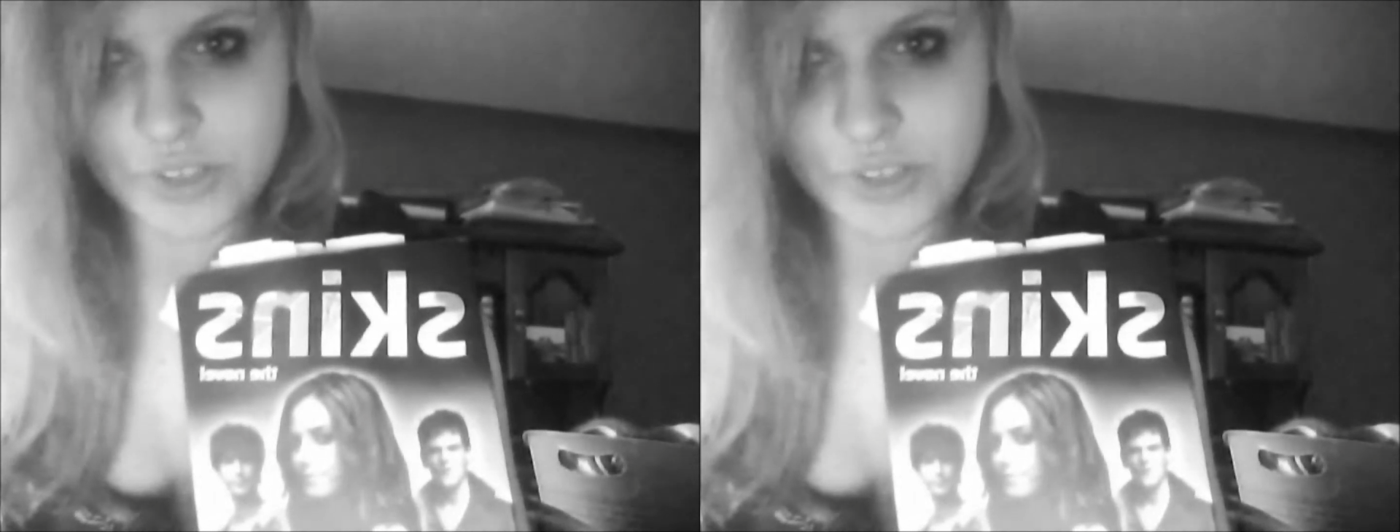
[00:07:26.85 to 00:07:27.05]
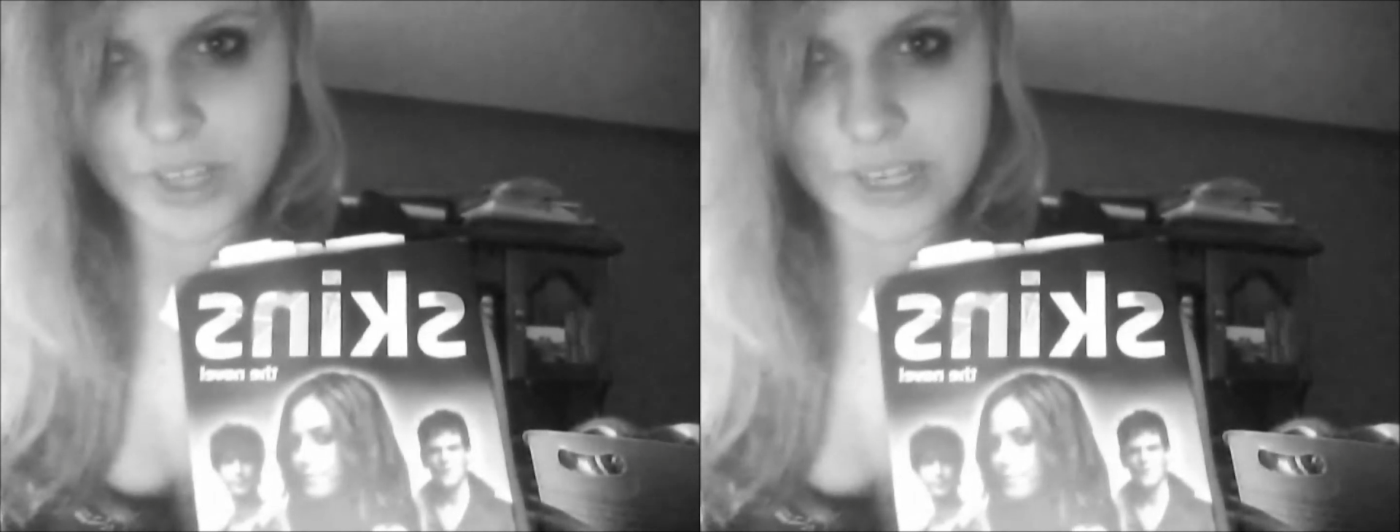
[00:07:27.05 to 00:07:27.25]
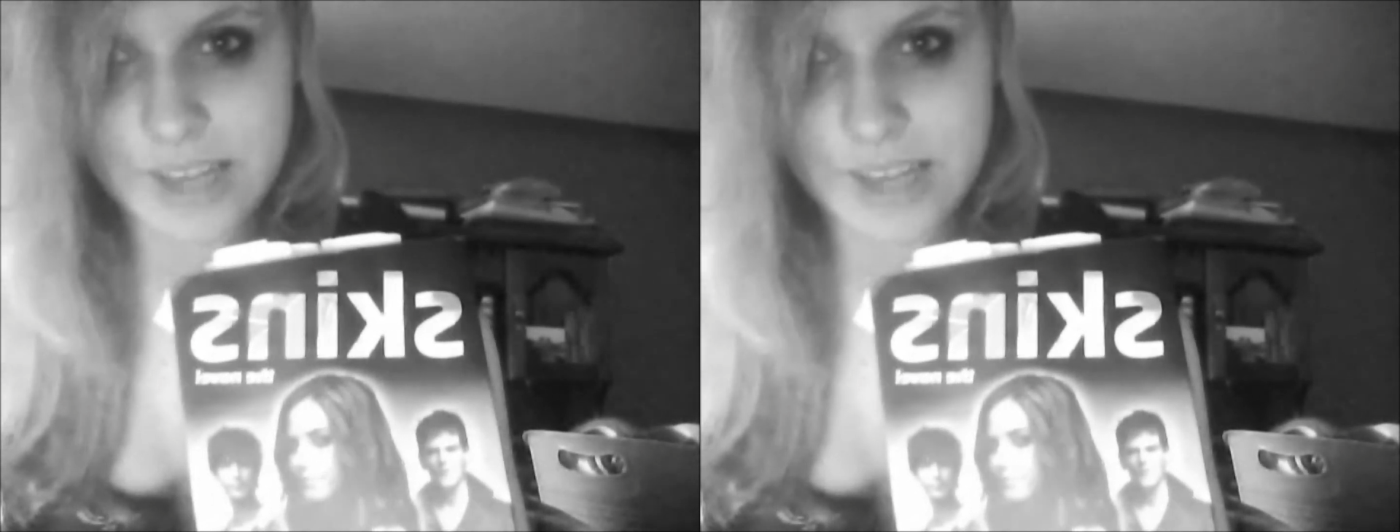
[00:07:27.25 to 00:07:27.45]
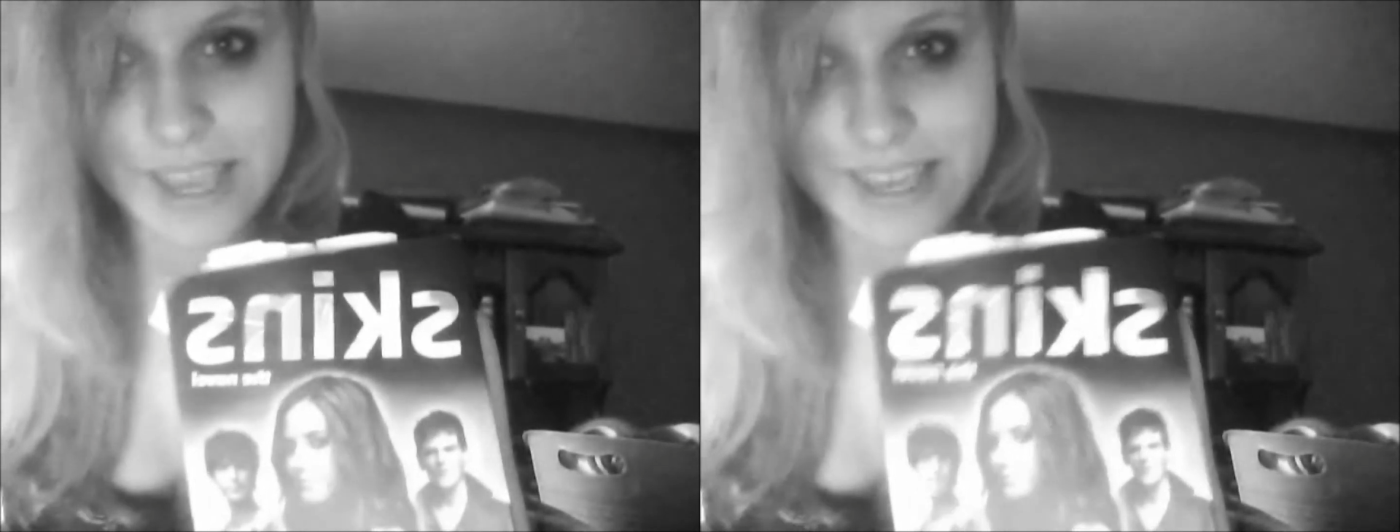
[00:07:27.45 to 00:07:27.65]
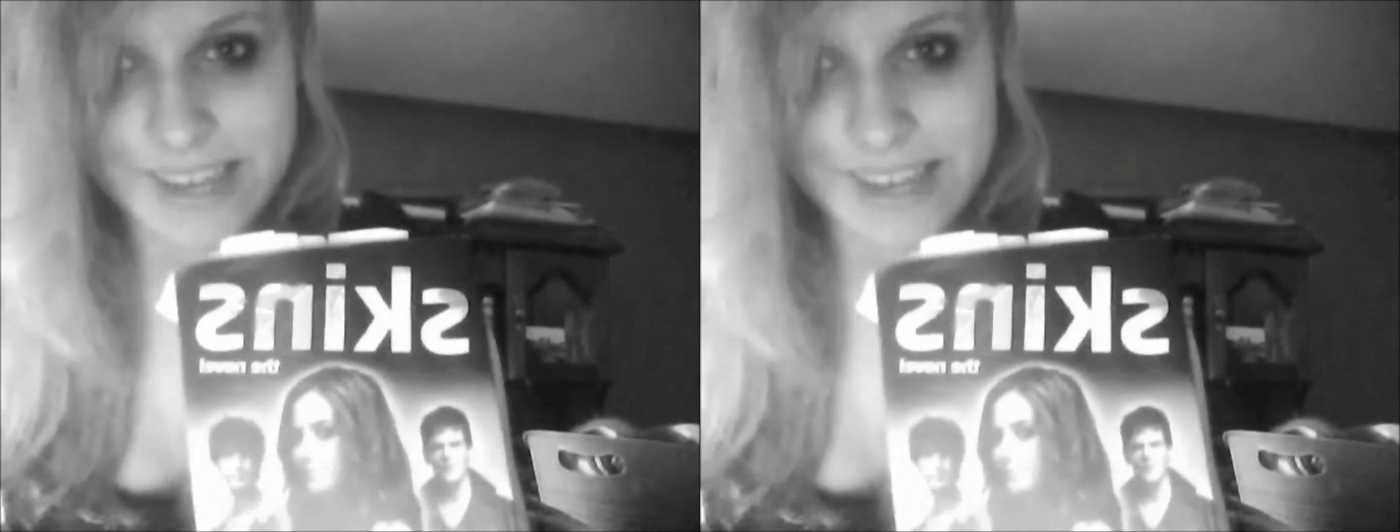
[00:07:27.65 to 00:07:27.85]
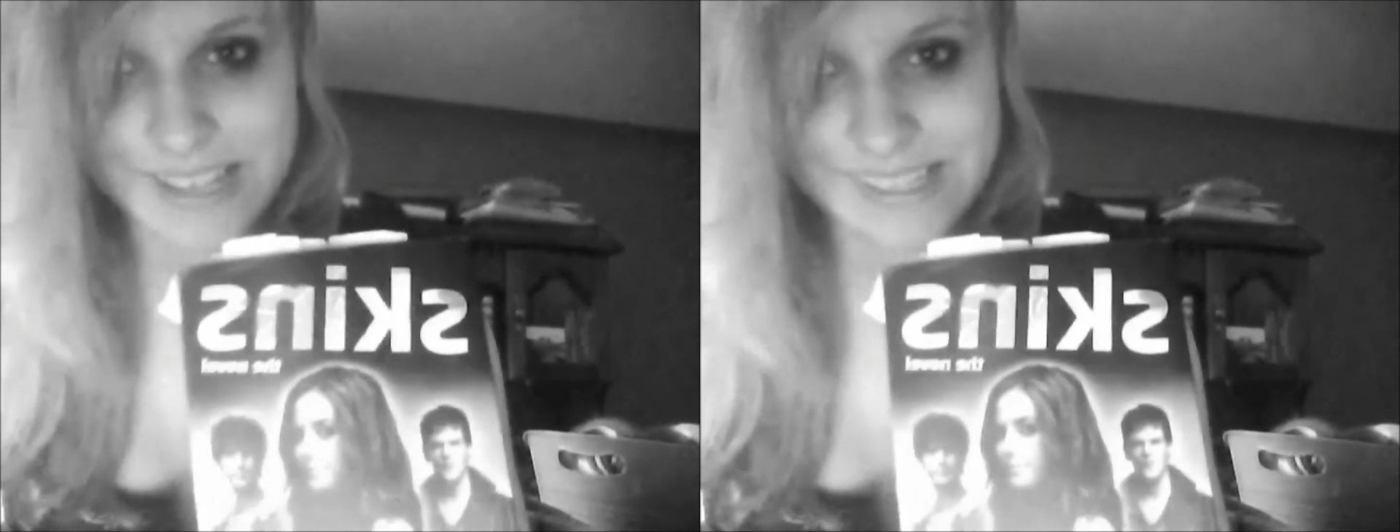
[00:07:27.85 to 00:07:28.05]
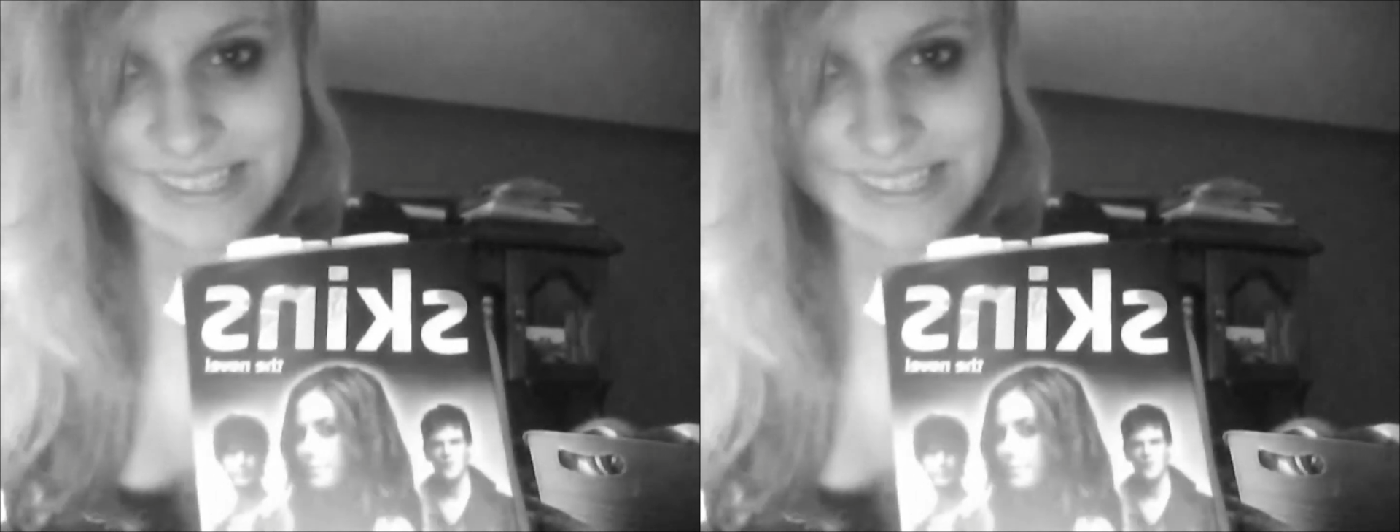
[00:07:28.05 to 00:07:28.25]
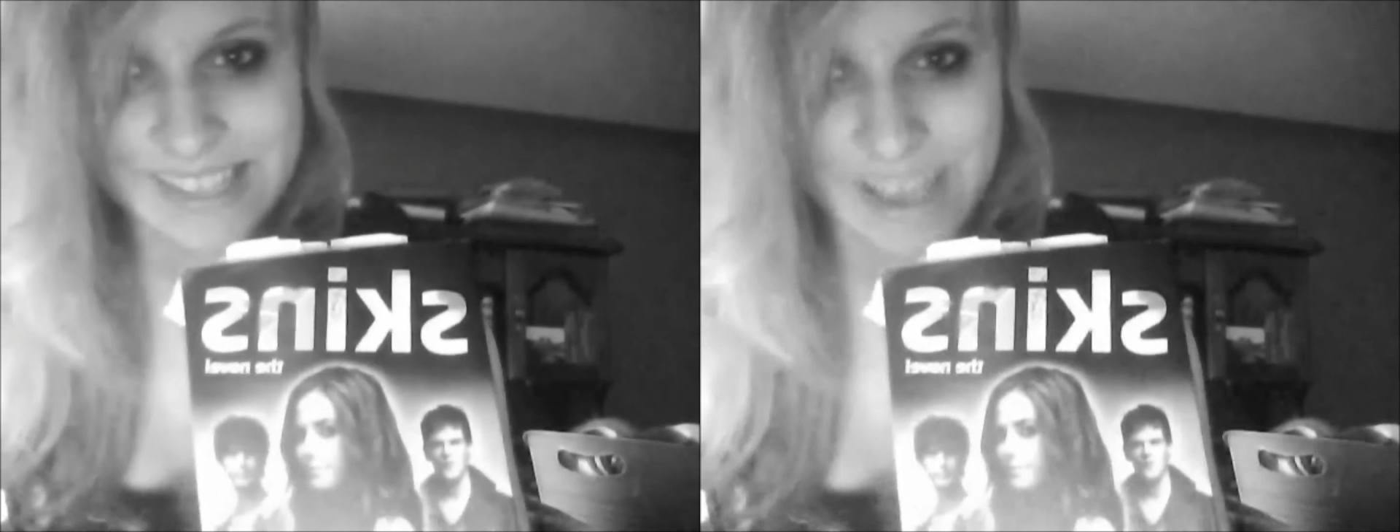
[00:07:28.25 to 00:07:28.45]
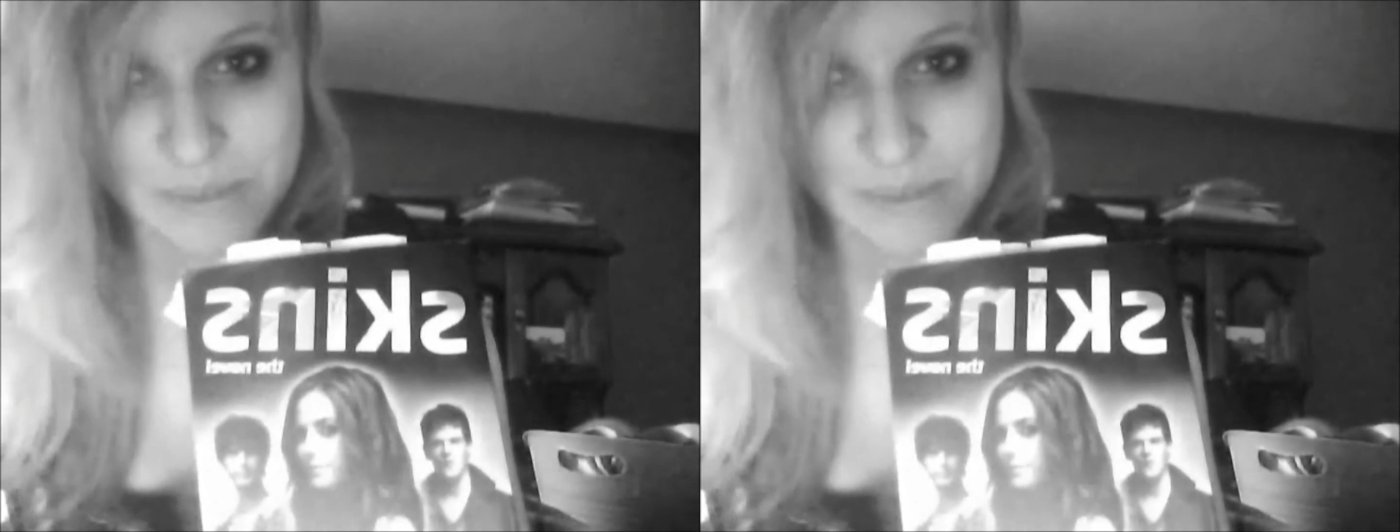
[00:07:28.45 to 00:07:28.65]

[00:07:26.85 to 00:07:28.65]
nakedness. I was